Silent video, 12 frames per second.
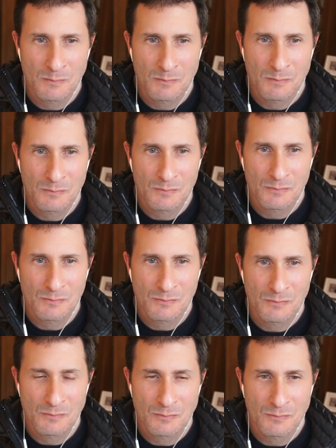
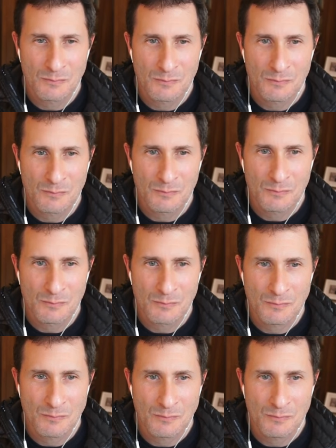
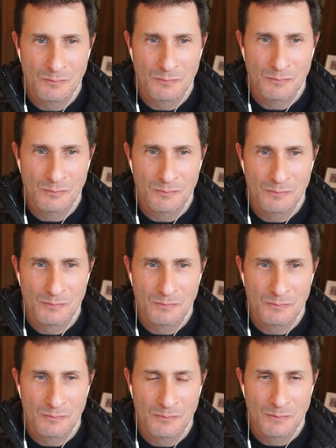
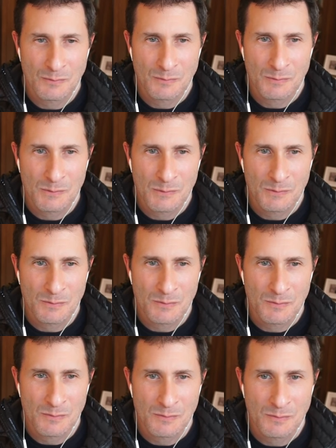
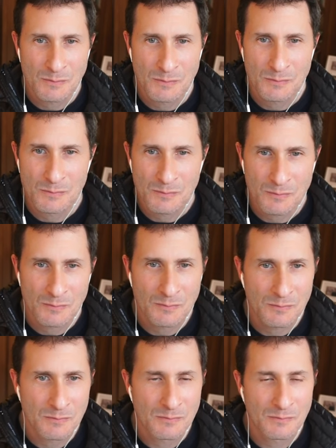
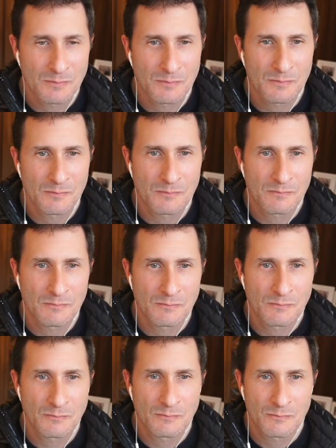
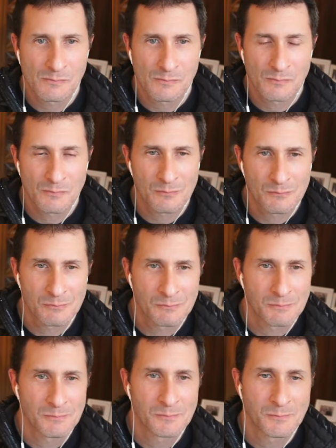
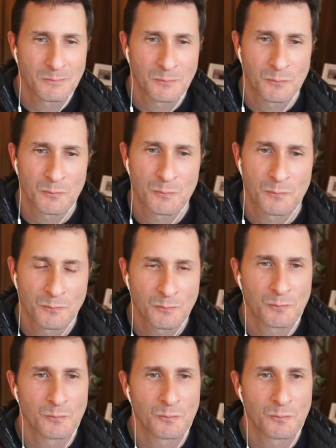(not speaking)